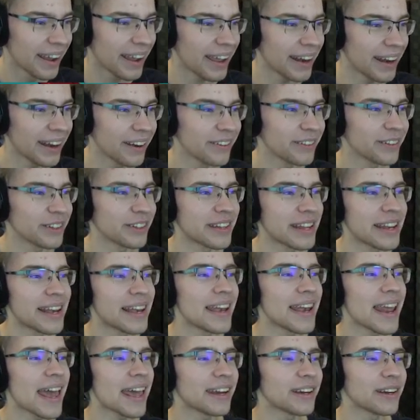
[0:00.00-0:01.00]
and it was
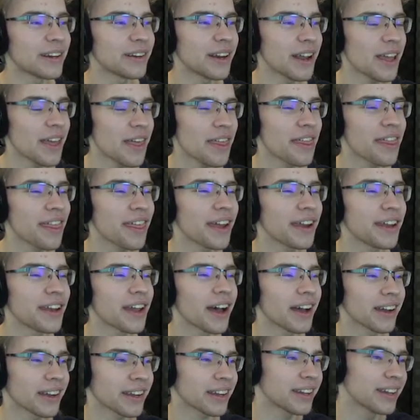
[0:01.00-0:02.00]
Leonard the
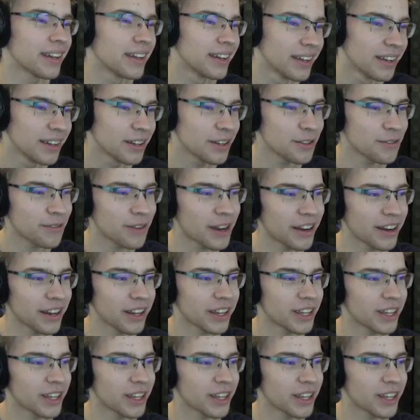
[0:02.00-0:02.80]
Duck. It's very